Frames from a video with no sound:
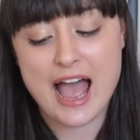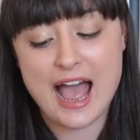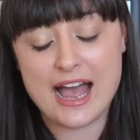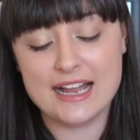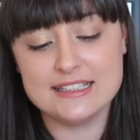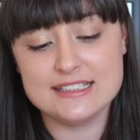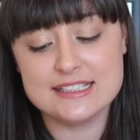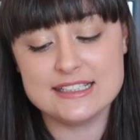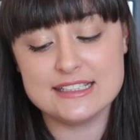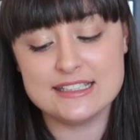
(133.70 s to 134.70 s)
And
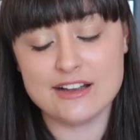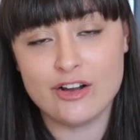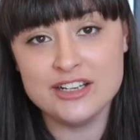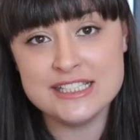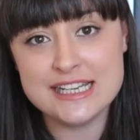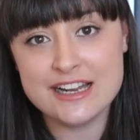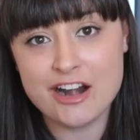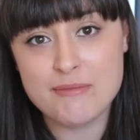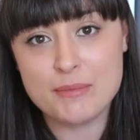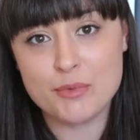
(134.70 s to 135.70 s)
honestly, I
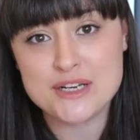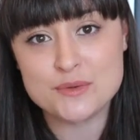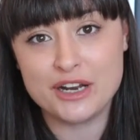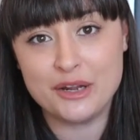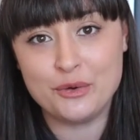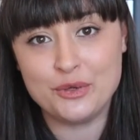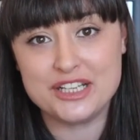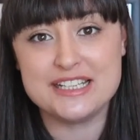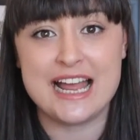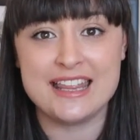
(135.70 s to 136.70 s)
can't remember which one I
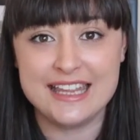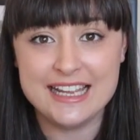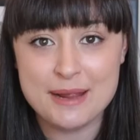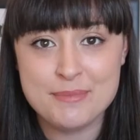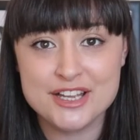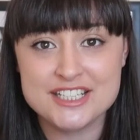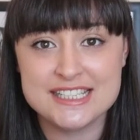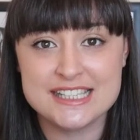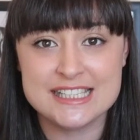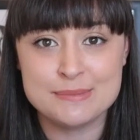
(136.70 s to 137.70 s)
ordered. I think I
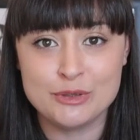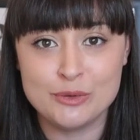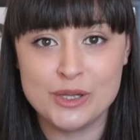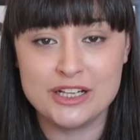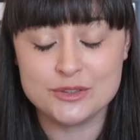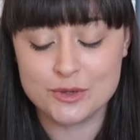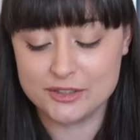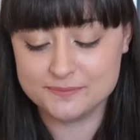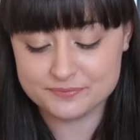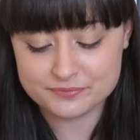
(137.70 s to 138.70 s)
purchased the Small World
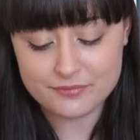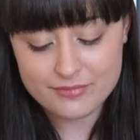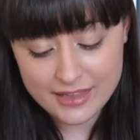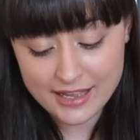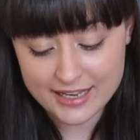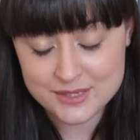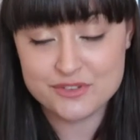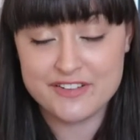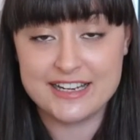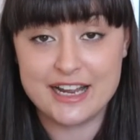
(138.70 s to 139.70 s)
one I guess
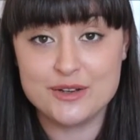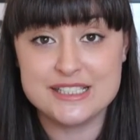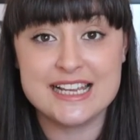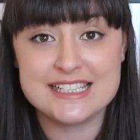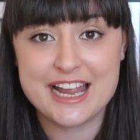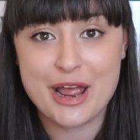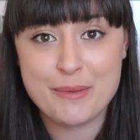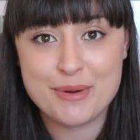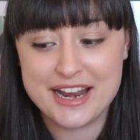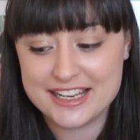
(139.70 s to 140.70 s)
we'll find out as I
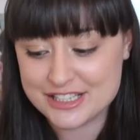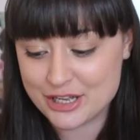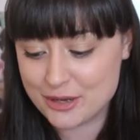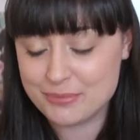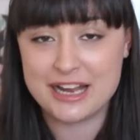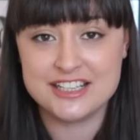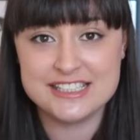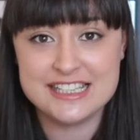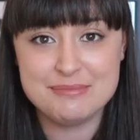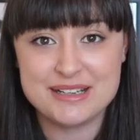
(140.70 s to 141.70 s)
open it up. I
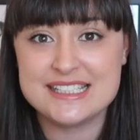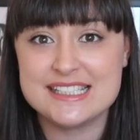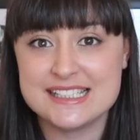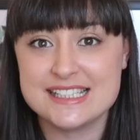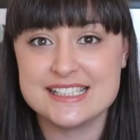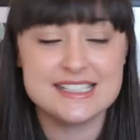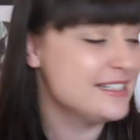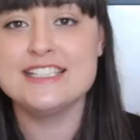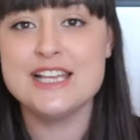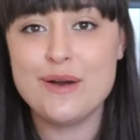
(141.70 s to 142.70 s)
just need my scissors.
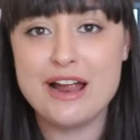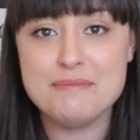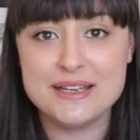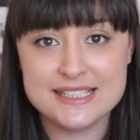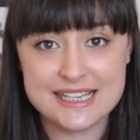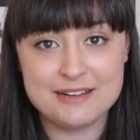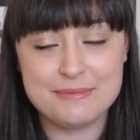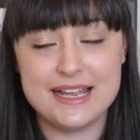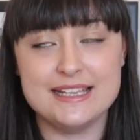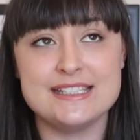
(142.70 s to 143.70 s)
So I must
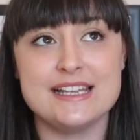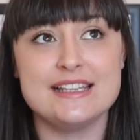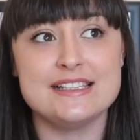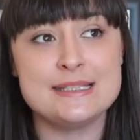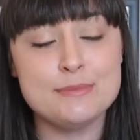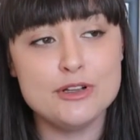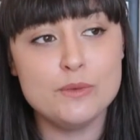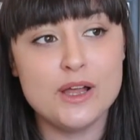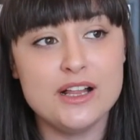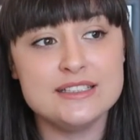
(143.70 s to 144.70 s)
admit,
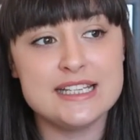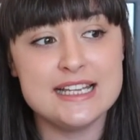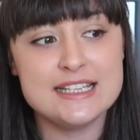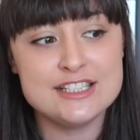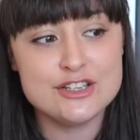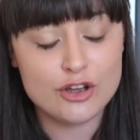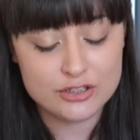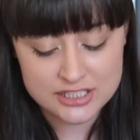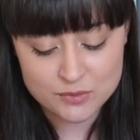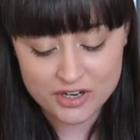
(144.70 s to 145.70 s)
Small World is
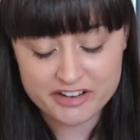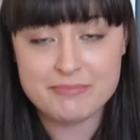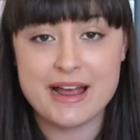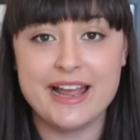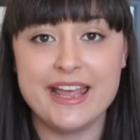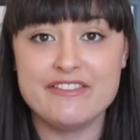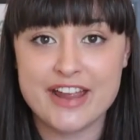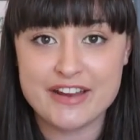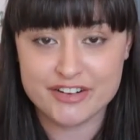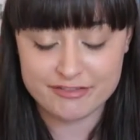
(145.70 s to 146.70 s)
not one of my
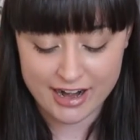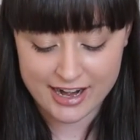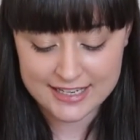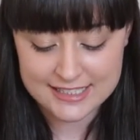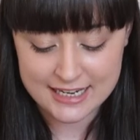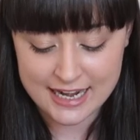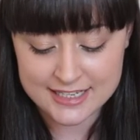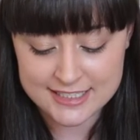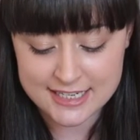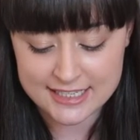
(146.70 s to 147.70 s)
favourite rides and
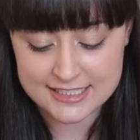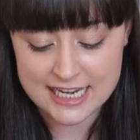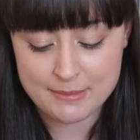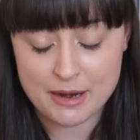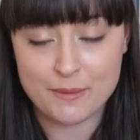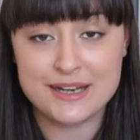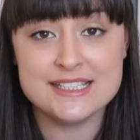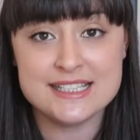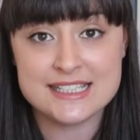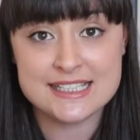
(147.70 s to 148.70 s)
actually last time I went
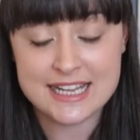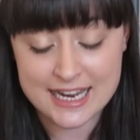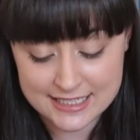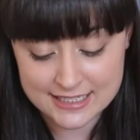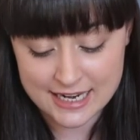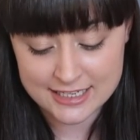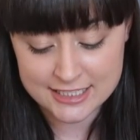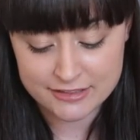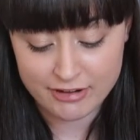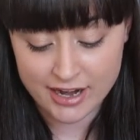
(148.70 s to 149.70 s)
to Disney I didn't
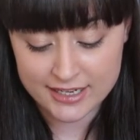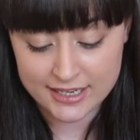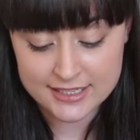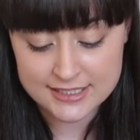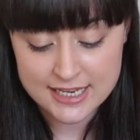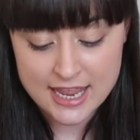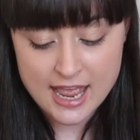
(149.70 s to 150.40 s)
actually ride it.